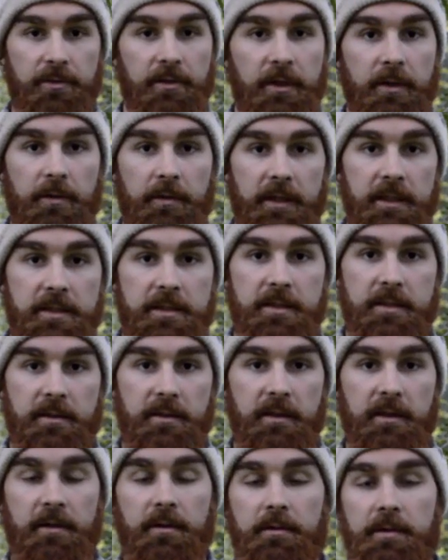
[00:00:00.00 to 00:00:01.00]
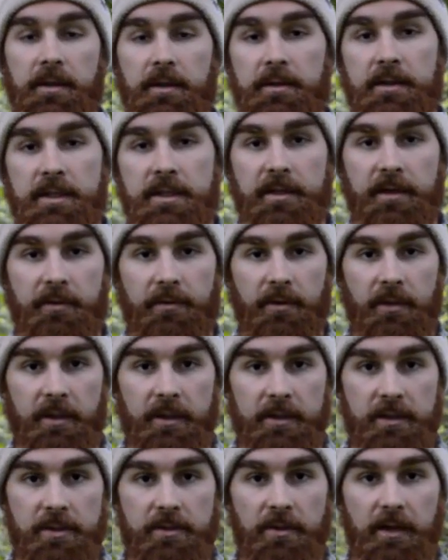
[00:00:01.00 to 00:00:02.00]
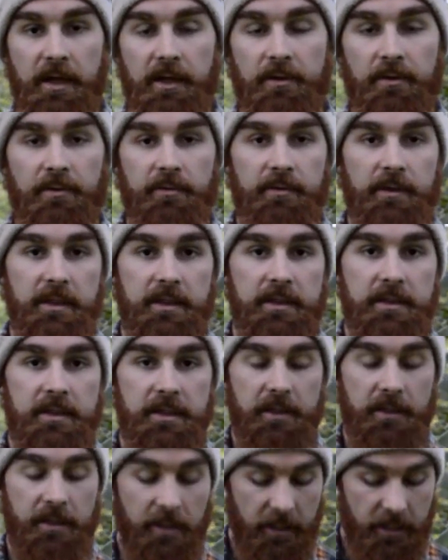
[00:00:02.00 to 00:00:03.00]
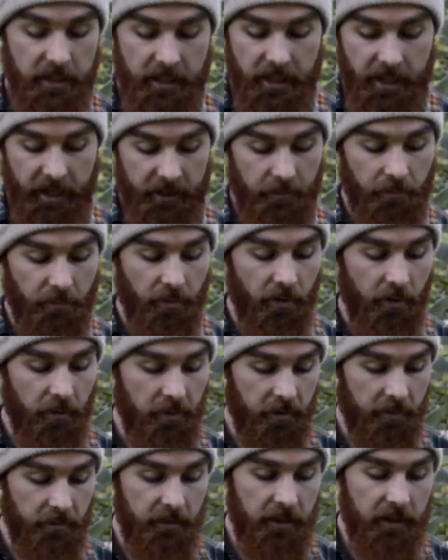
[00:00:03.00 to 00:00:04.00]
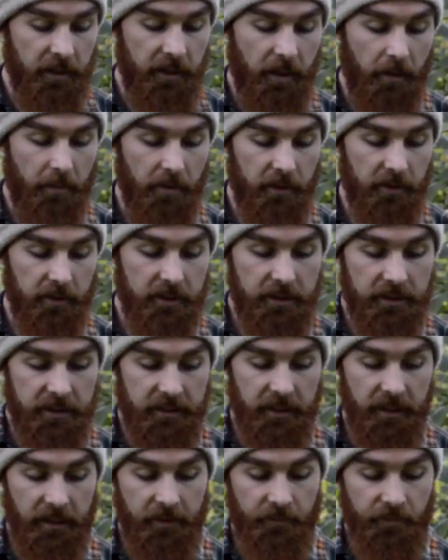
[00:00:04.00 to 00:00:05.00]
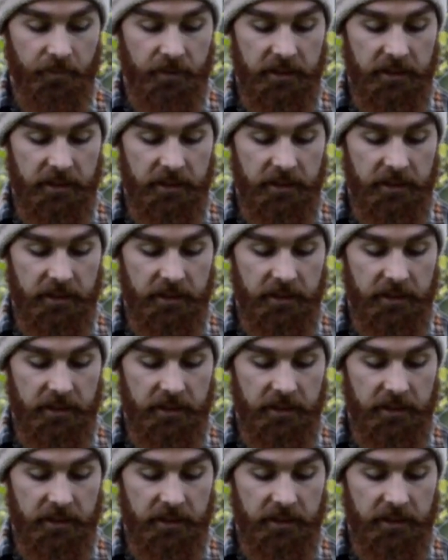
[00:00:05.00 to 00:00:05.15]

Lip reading: requests and inquiries and everything. So I don't really see any problem about the